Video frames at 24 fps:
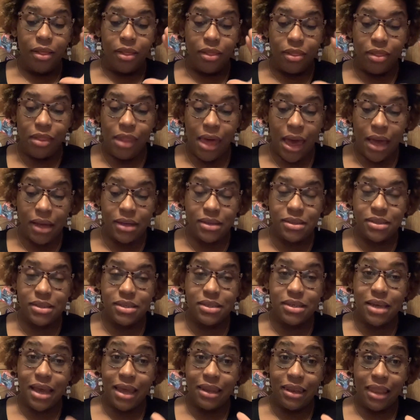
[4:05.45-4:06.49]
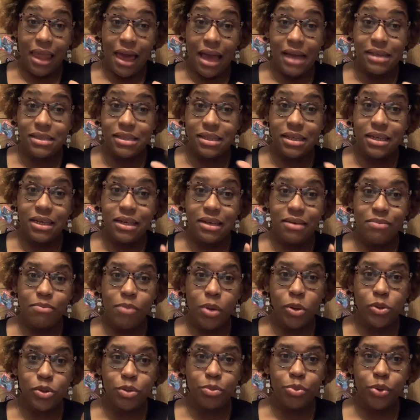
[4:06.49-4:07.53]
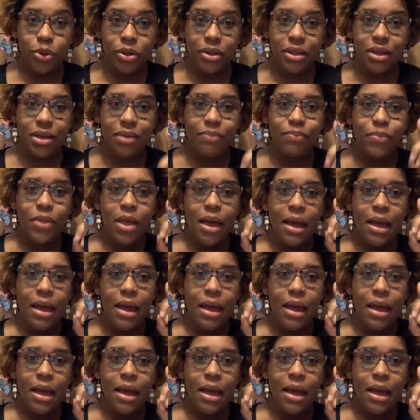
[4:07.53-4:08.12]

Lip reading: Next, and lastly, most importantly,